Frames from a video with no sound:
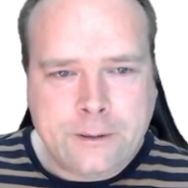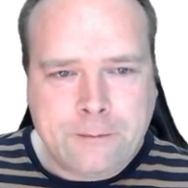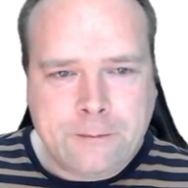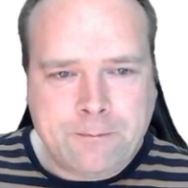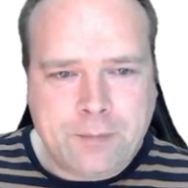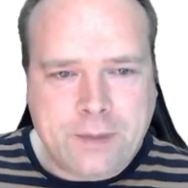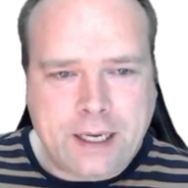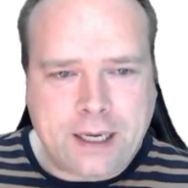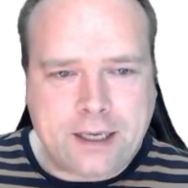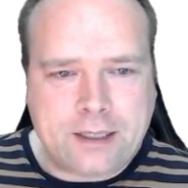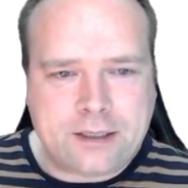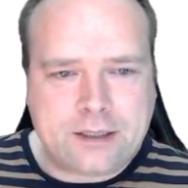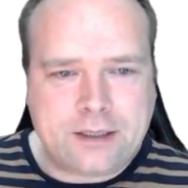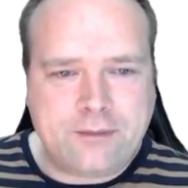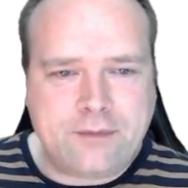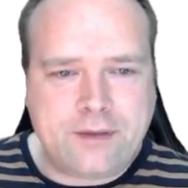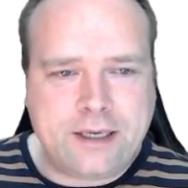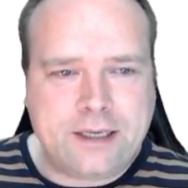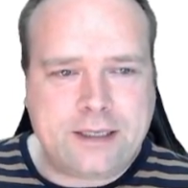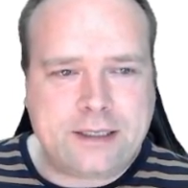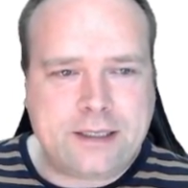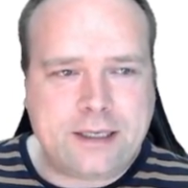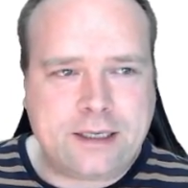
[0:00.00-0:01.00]
There are some
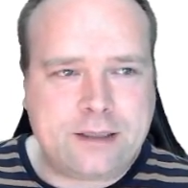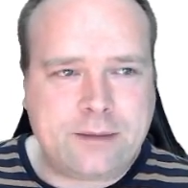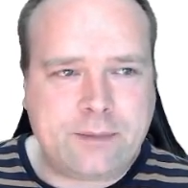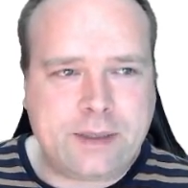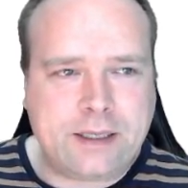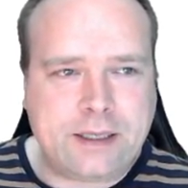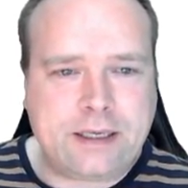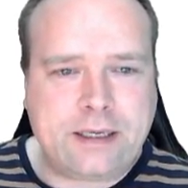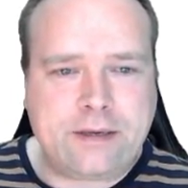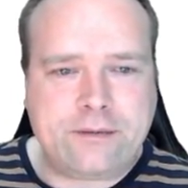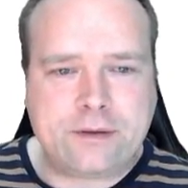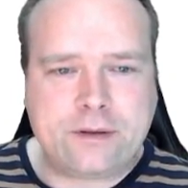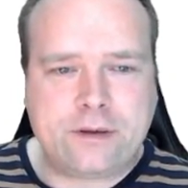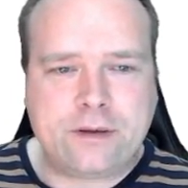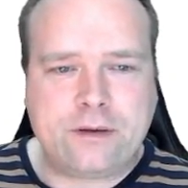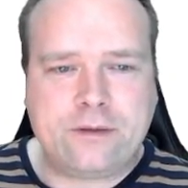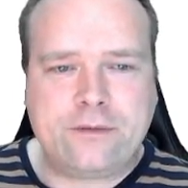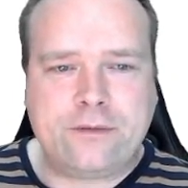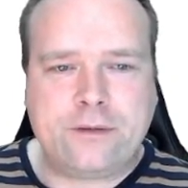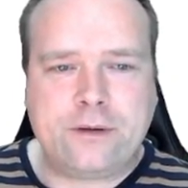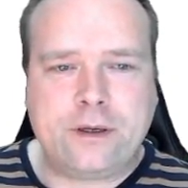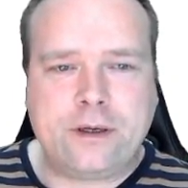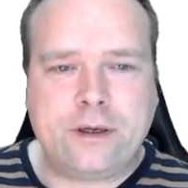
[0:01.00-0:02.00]
things that's a bit
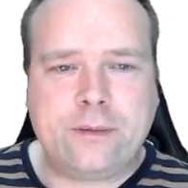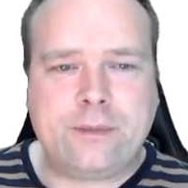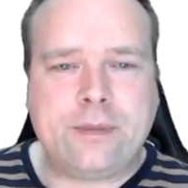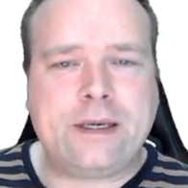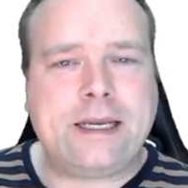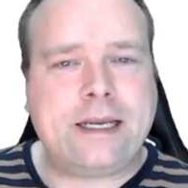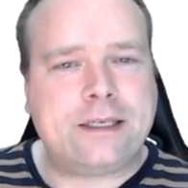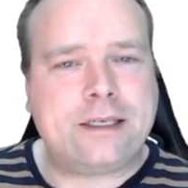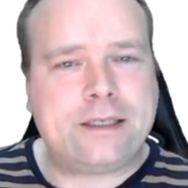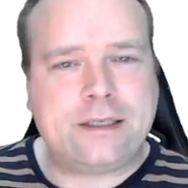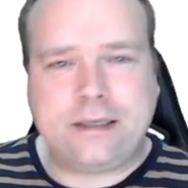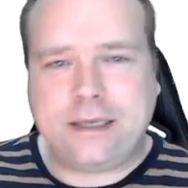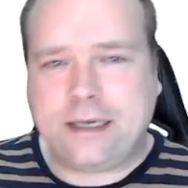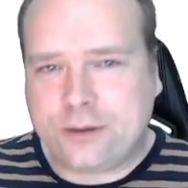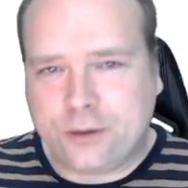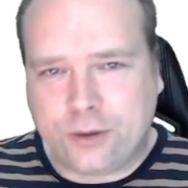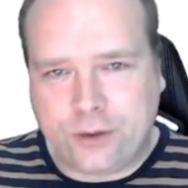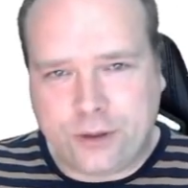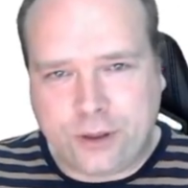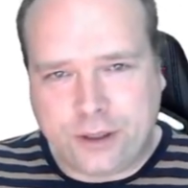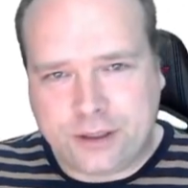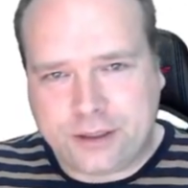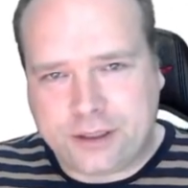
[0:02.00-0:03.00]
difficult, but that's a
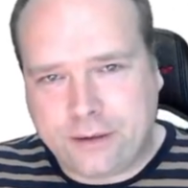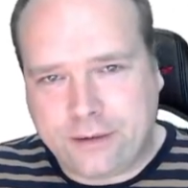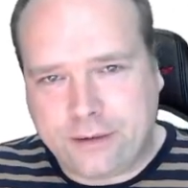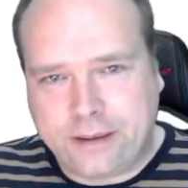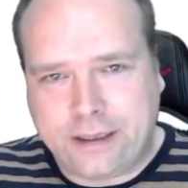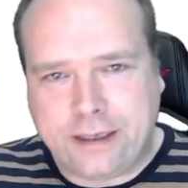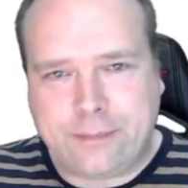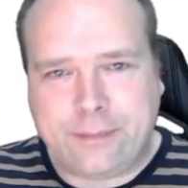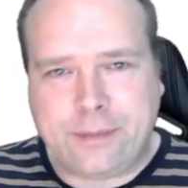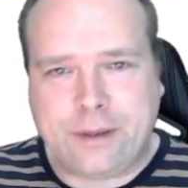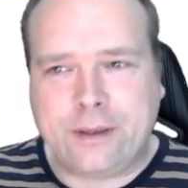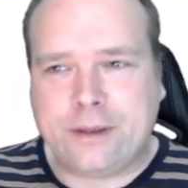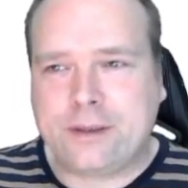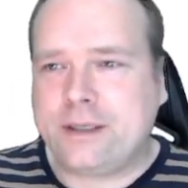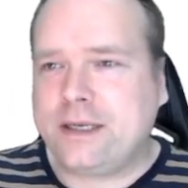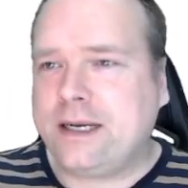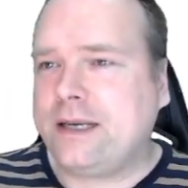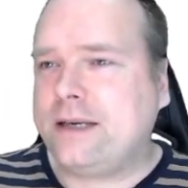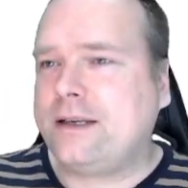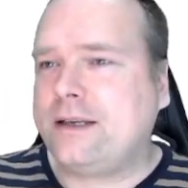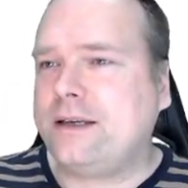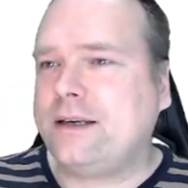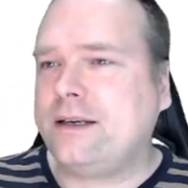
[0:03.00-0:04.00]
whole other story. Let me not
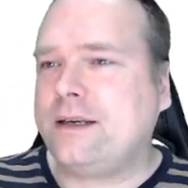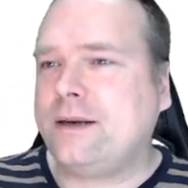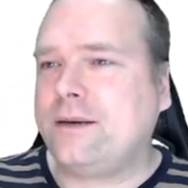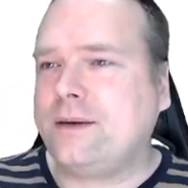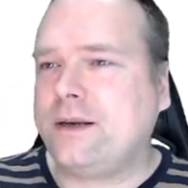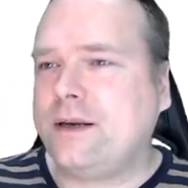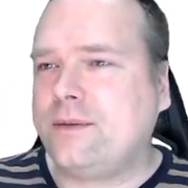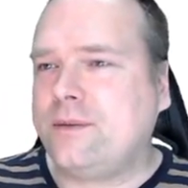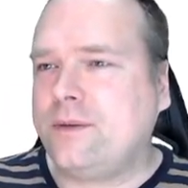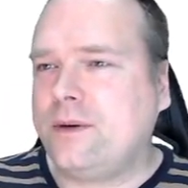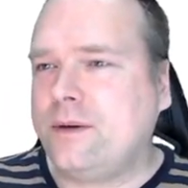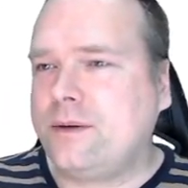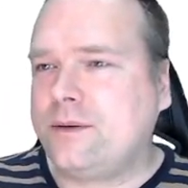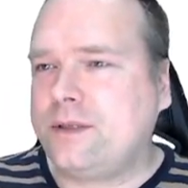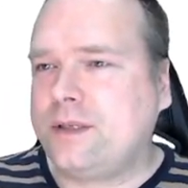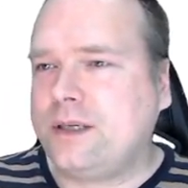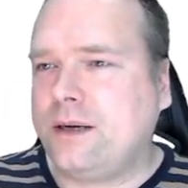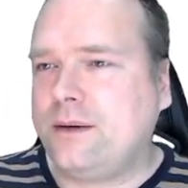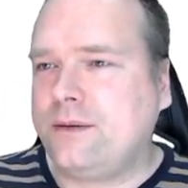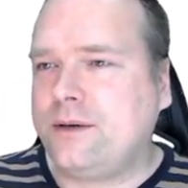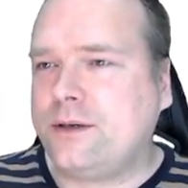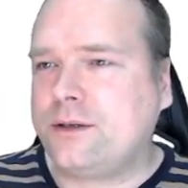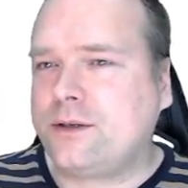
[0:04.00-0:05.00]
get down that road.
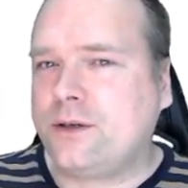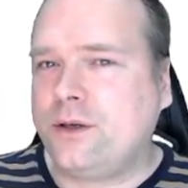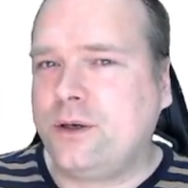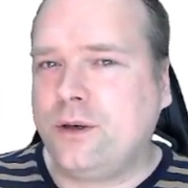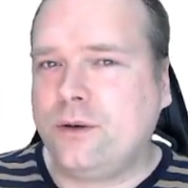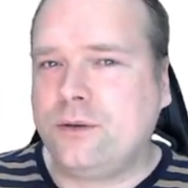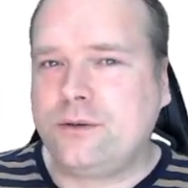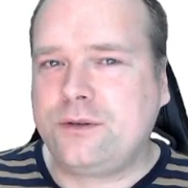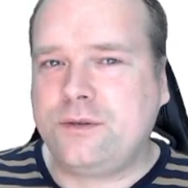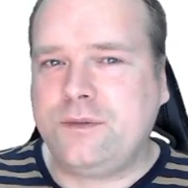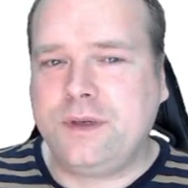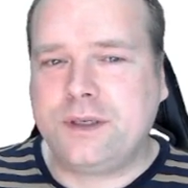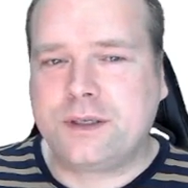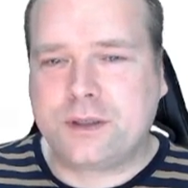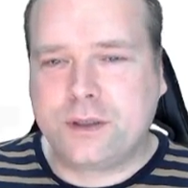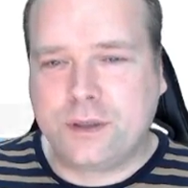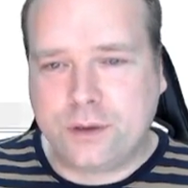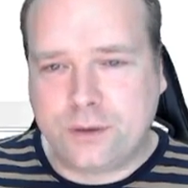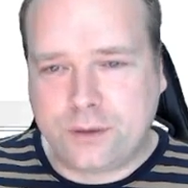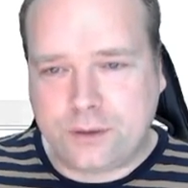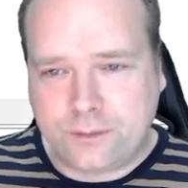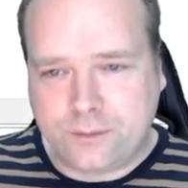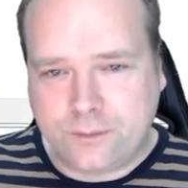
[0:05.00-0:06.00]
So I'll just close VS
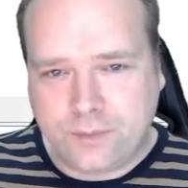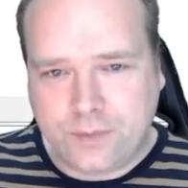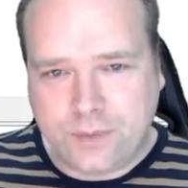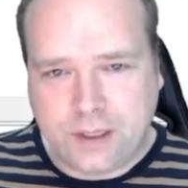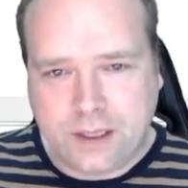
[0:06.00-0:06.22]
Code.